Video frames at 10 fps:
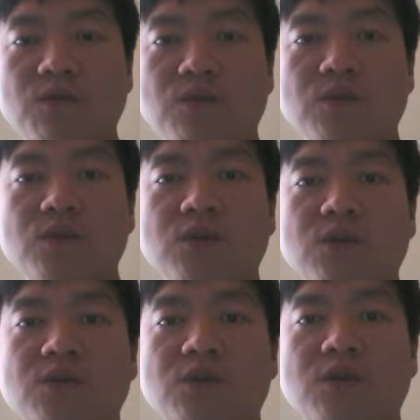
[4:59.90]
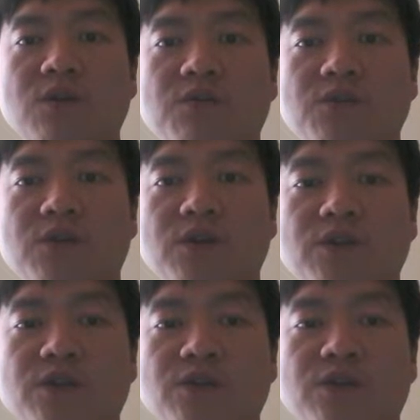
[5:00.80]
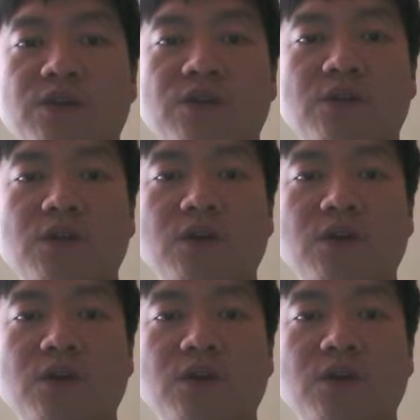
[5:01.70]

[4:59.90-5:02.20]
for the data visualization,